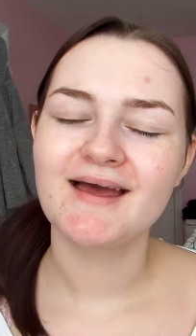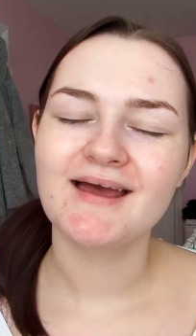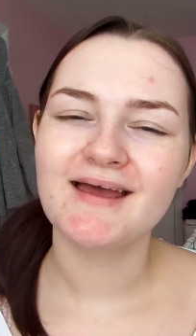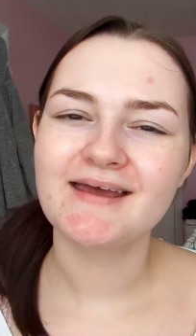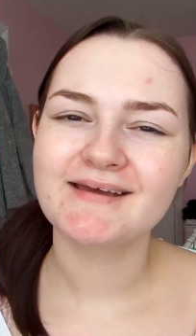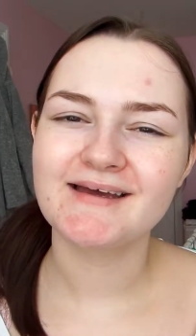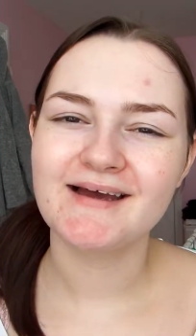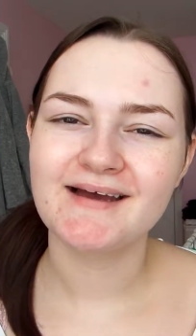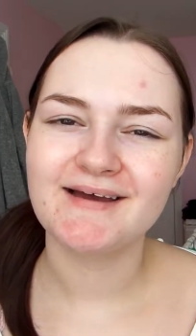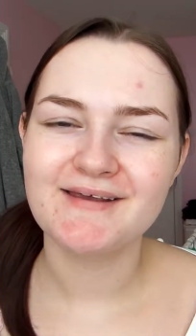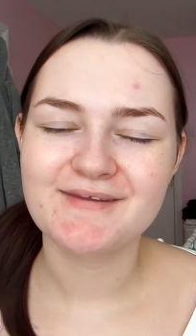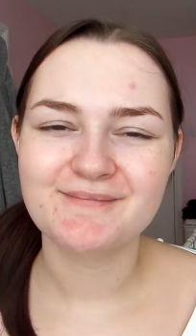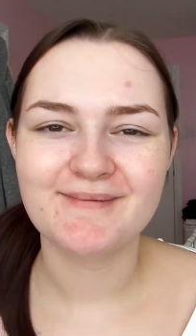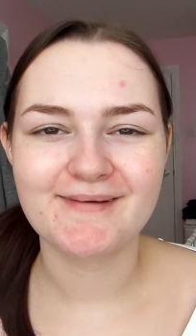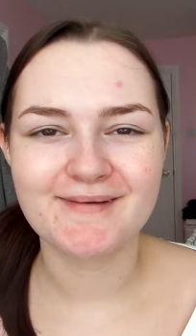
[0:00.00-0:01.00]
Hey
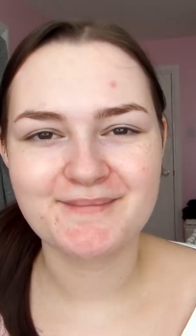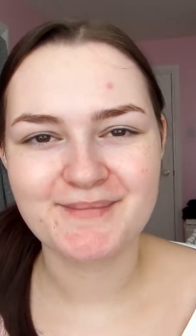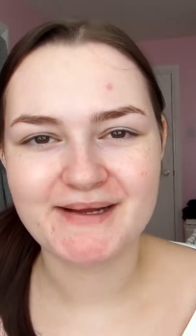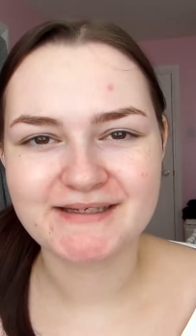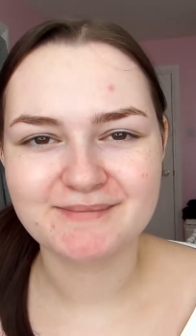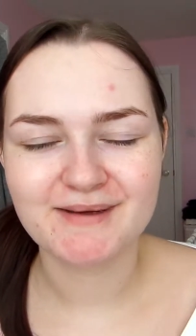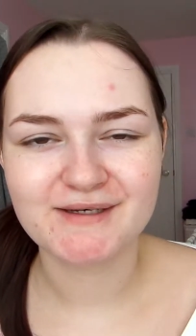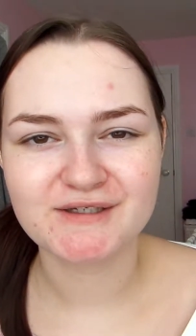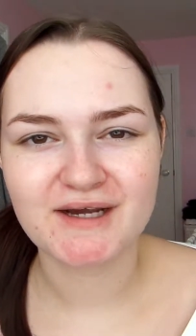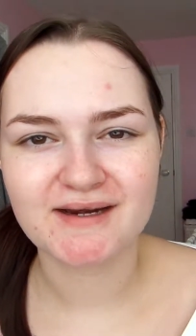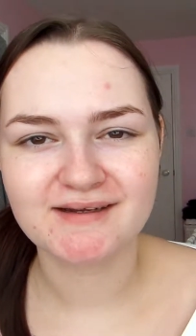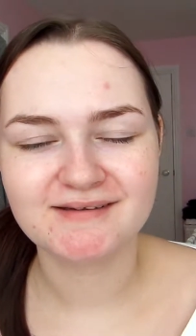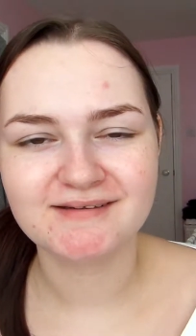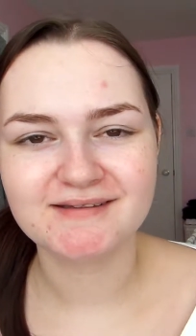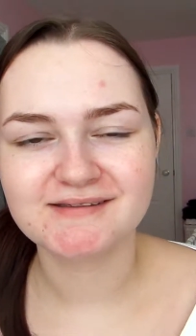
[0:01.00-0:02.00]
guys, welcome back to my
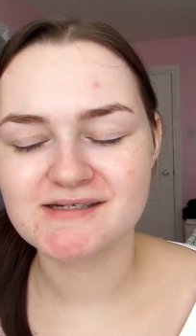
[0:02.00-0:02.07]
channel.